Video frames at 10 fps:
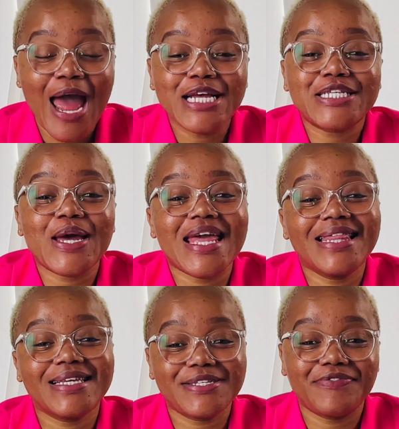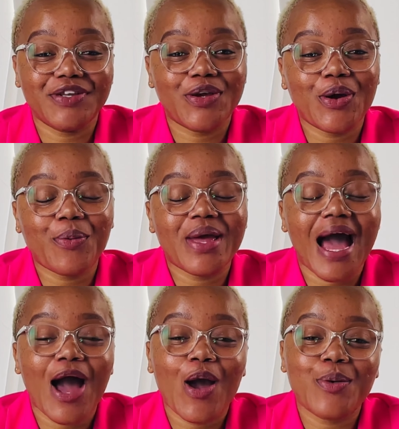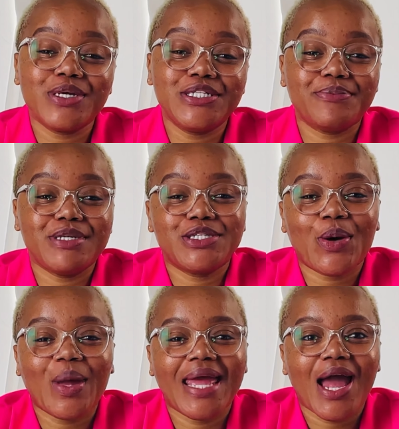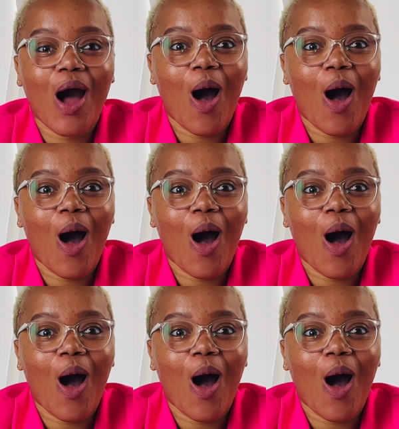So in this video, we are going to be talking